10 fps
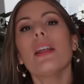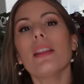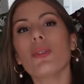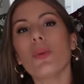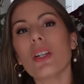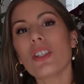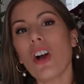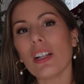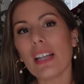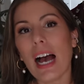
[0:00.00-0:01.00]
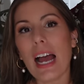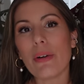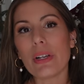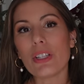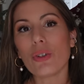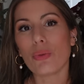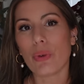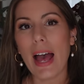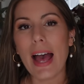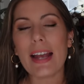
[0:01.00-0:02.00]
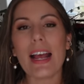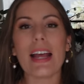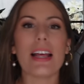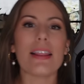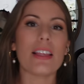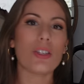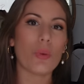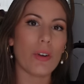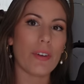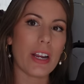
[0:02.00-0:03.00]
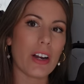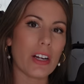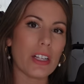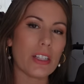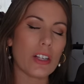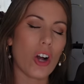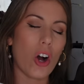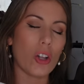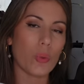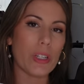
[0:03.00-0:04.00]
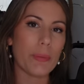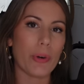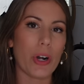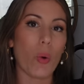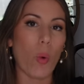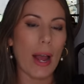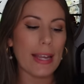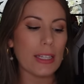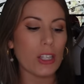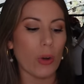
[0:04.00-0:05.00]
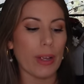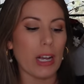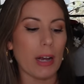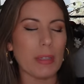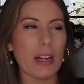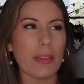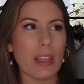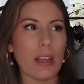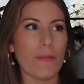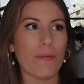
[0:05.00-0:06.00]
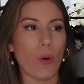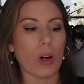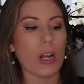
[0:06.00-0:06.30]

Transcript: This one is called High Risk Red, and then this one over here is called Whispering White. So it comes in, I think, four